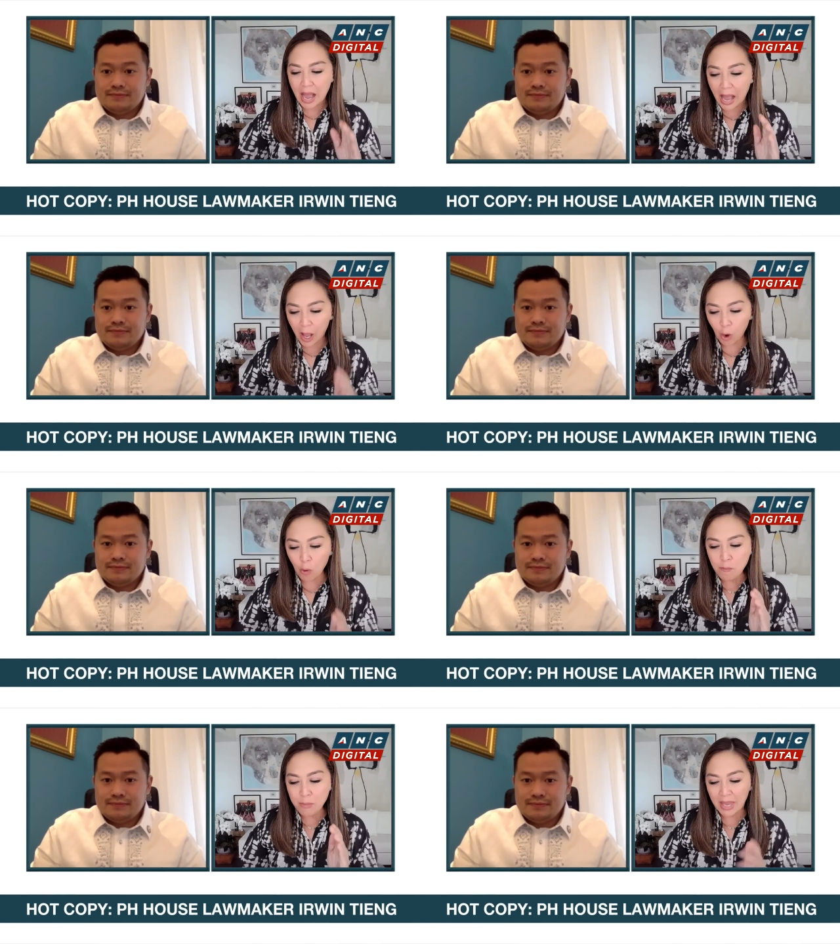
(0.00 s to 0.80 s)
Speaker 1: how
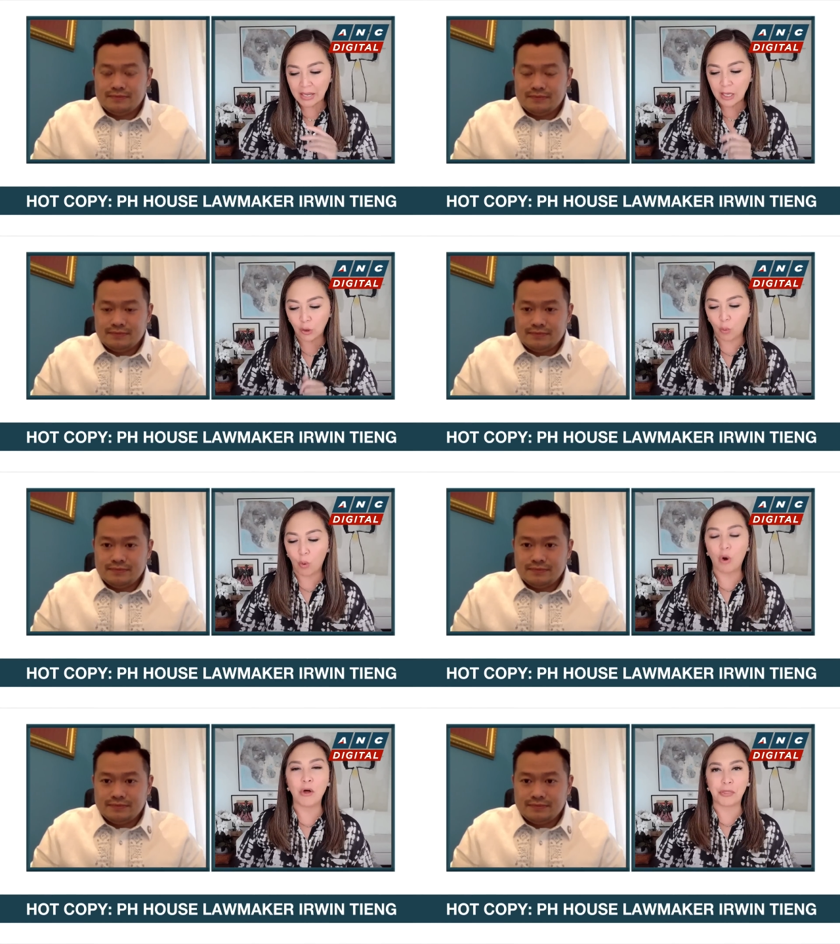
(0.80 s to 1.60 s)
many
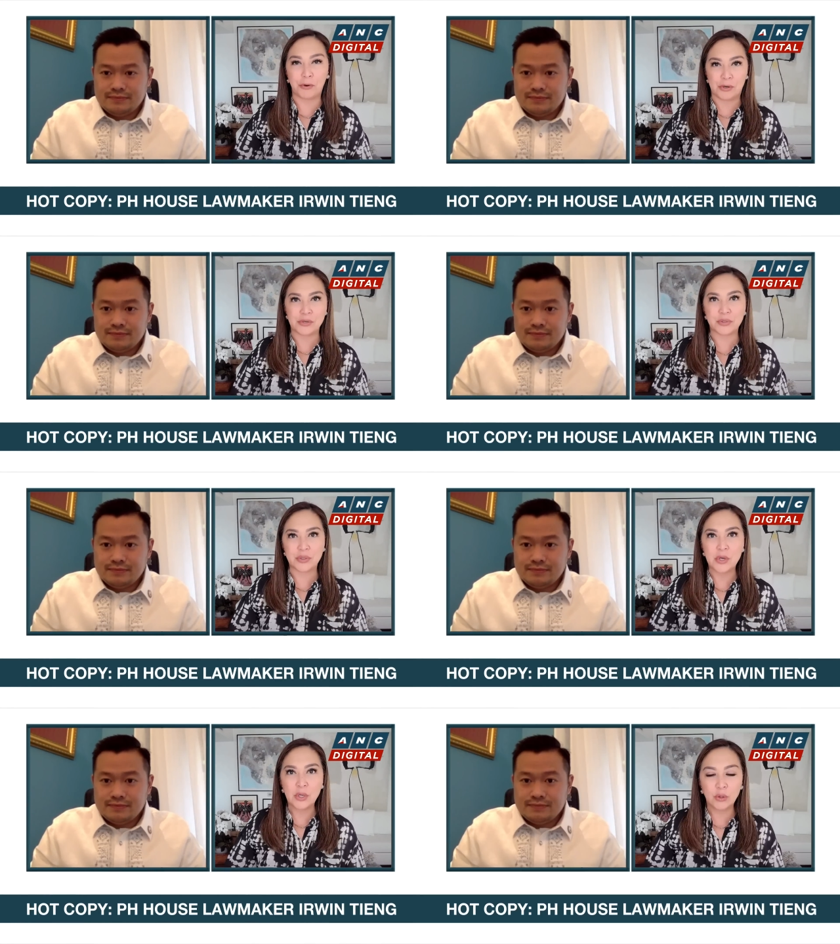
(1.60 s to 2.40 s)
co-authors
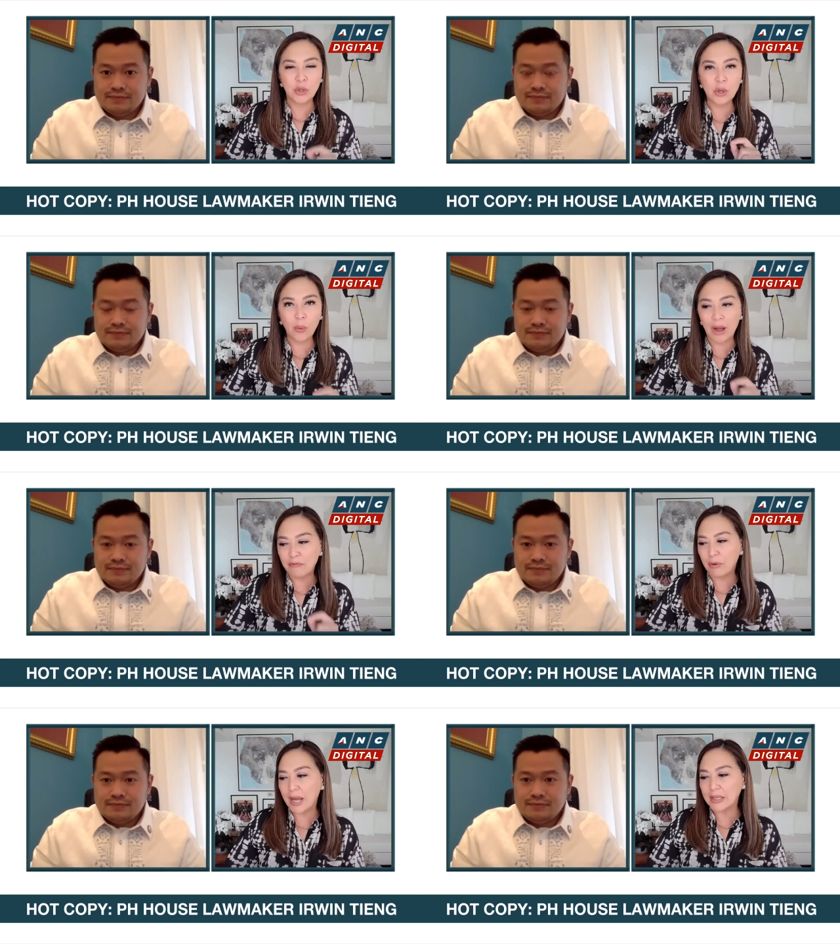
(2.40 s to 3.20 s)
do you have
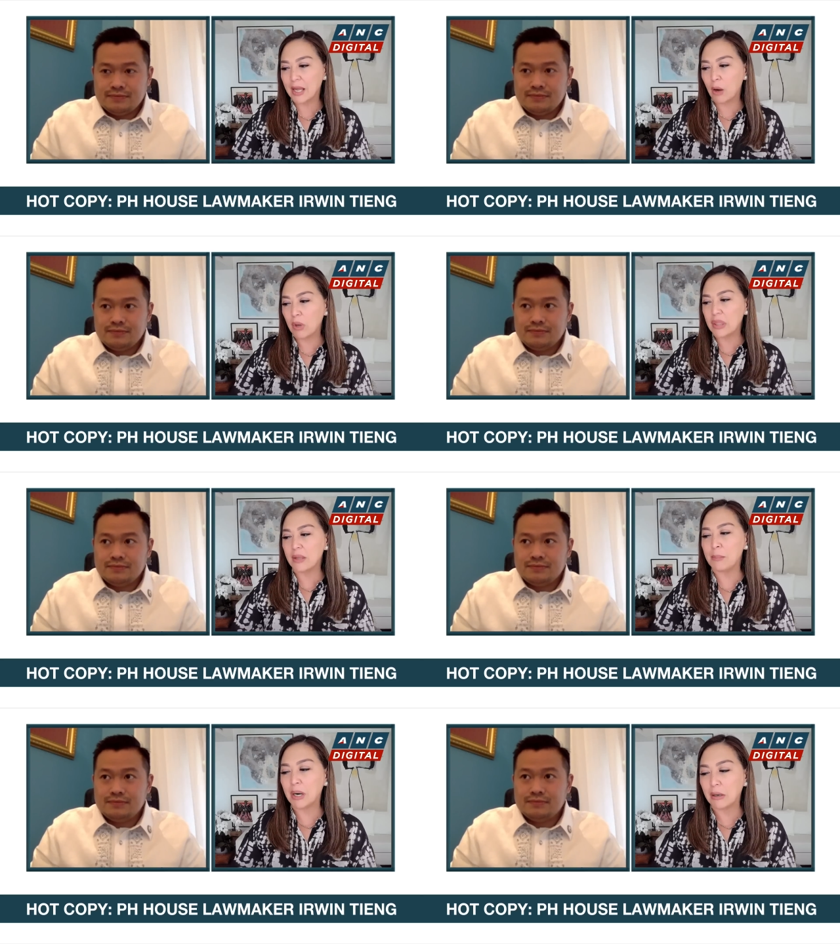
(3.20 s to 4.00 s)
right now in the
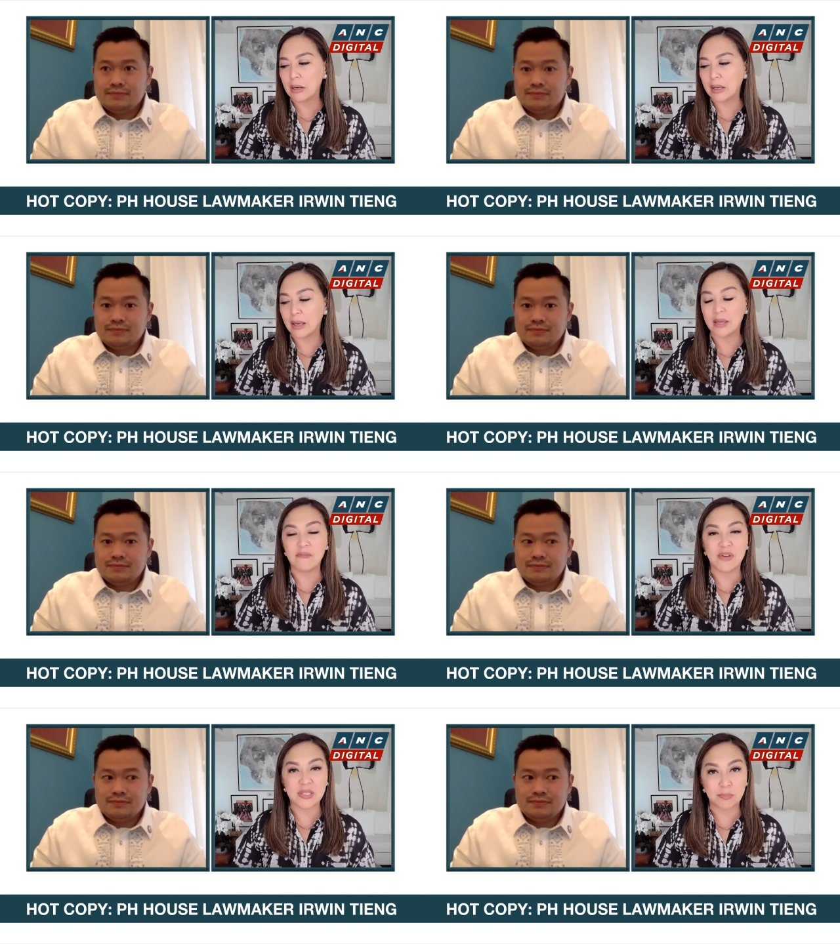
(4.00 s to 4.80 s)
Maharlika
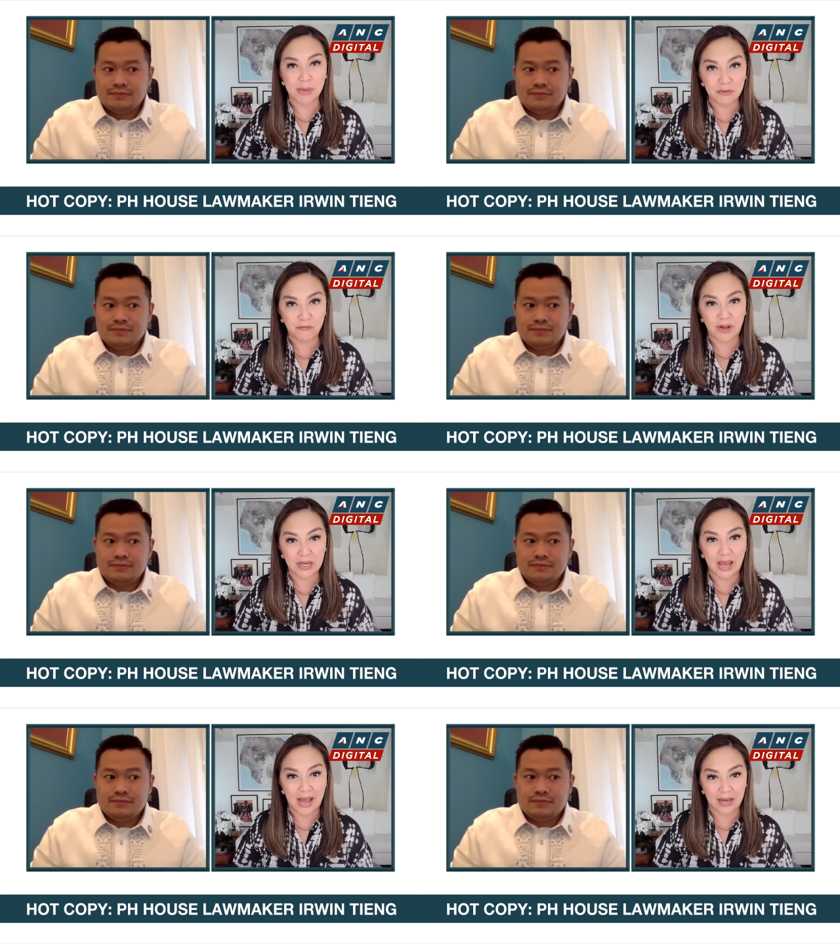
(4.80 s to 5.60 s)
Investment Fund
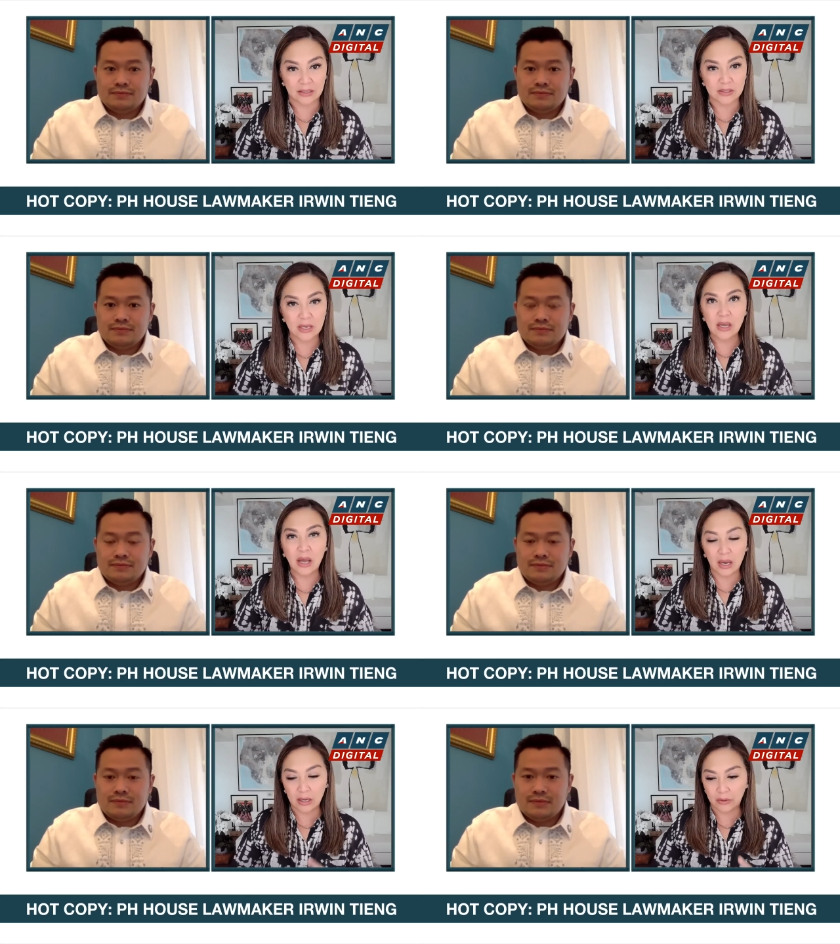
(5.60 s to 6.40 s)
Act?
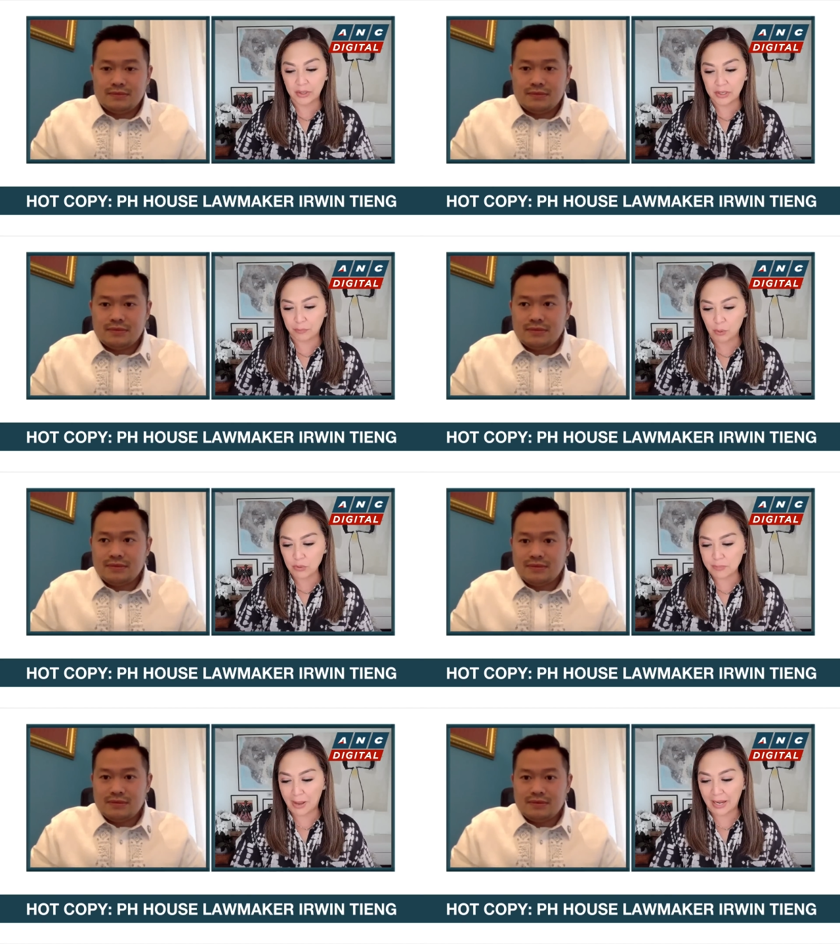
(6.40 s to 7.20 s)
I heard it rose
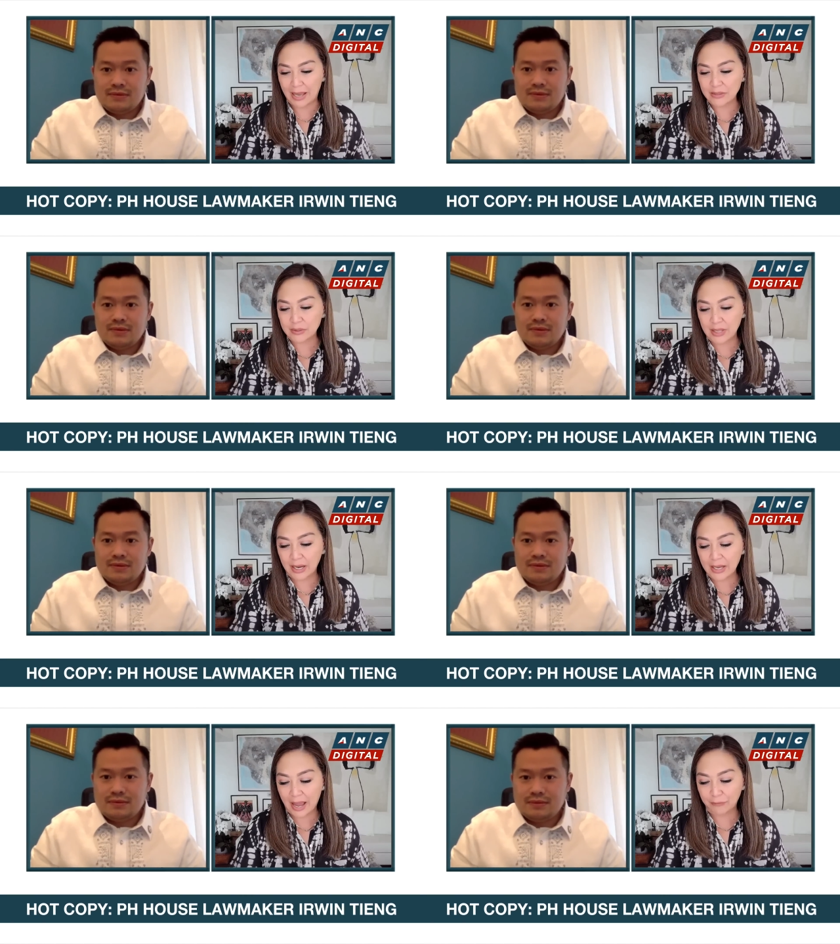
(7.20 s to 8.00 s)
by last
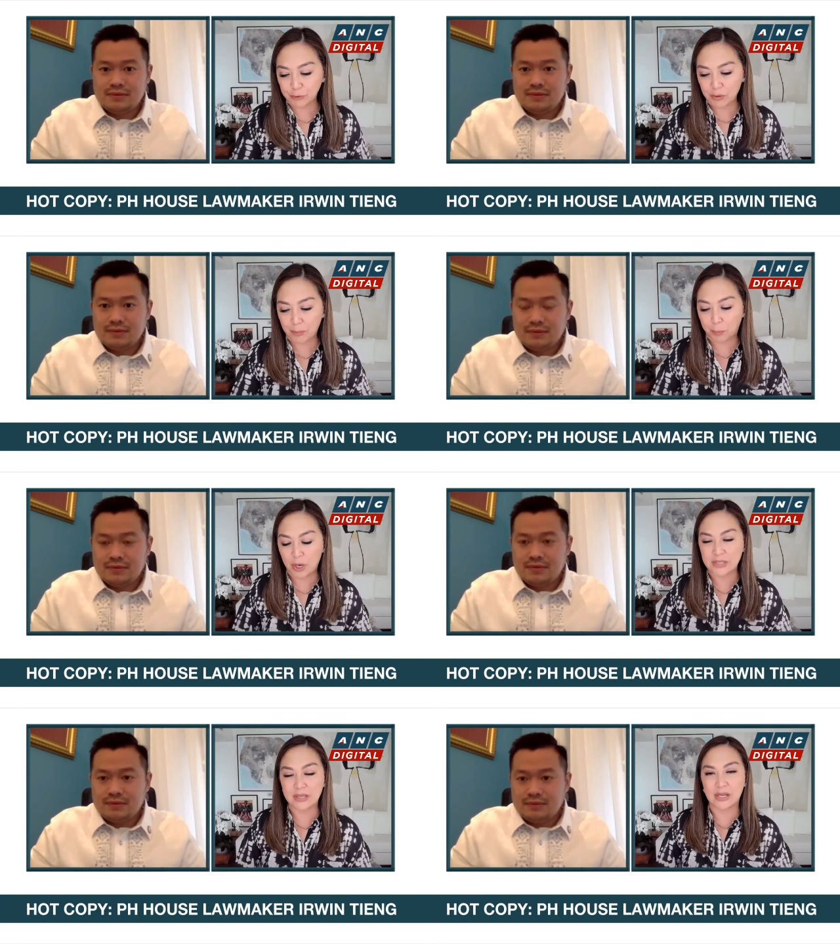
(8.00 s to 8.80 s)
night after the
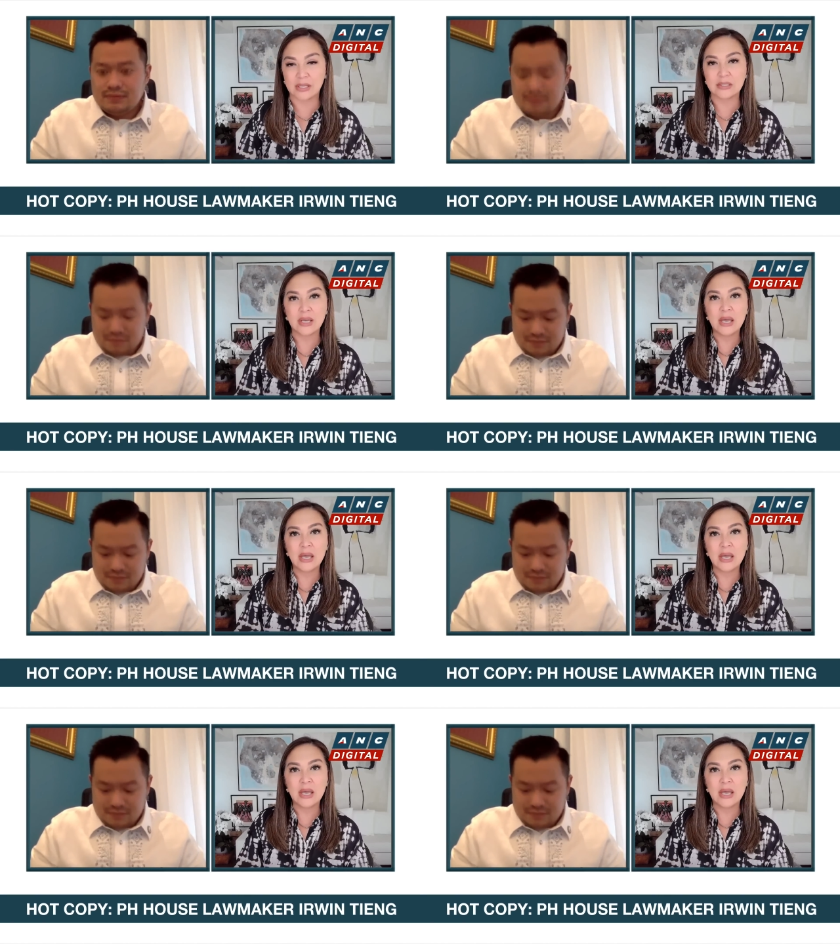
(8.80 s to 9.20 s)
president